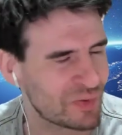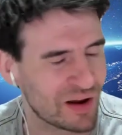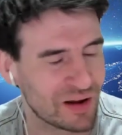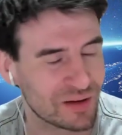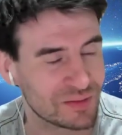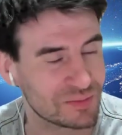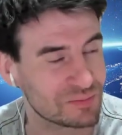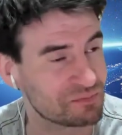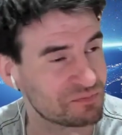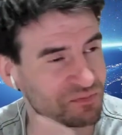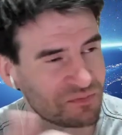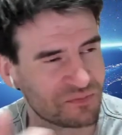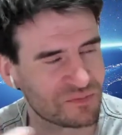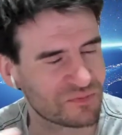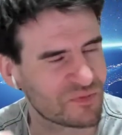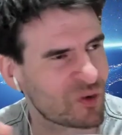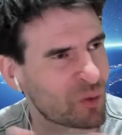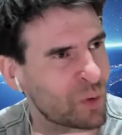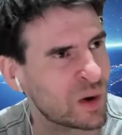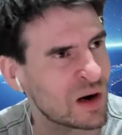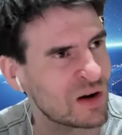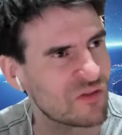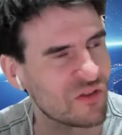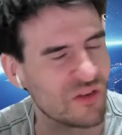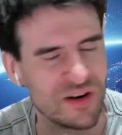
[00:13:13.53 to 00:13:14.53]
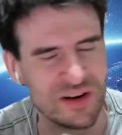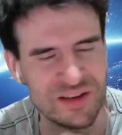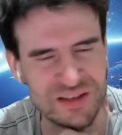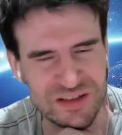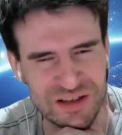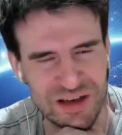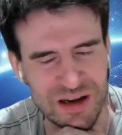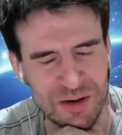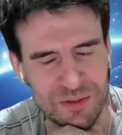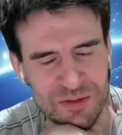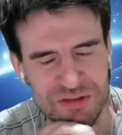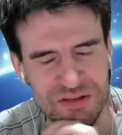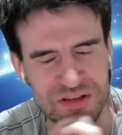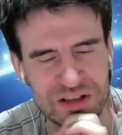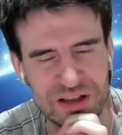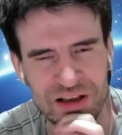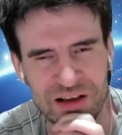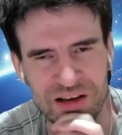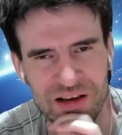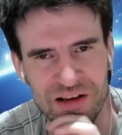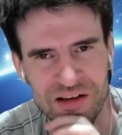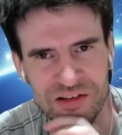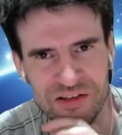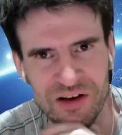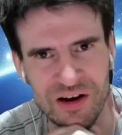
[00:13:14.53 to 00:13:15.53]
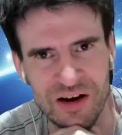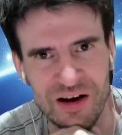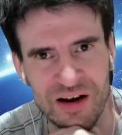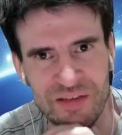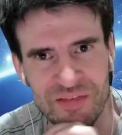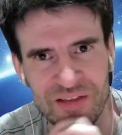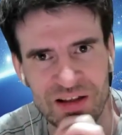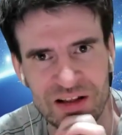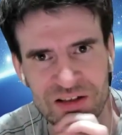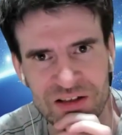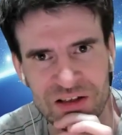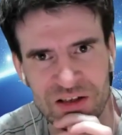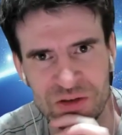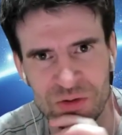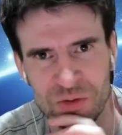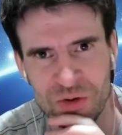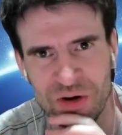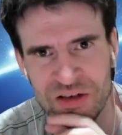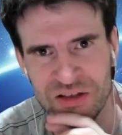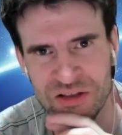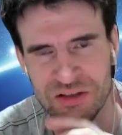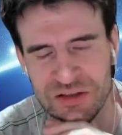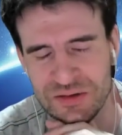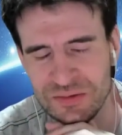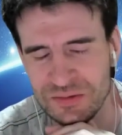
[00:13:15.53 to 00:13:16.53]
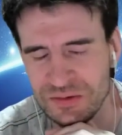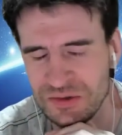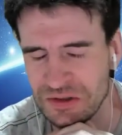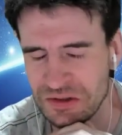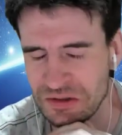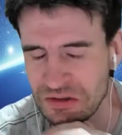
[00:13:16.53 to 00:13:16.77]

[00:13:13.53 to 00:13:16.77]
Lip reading: But for whatever reason, I was thinking in Thai in that situation.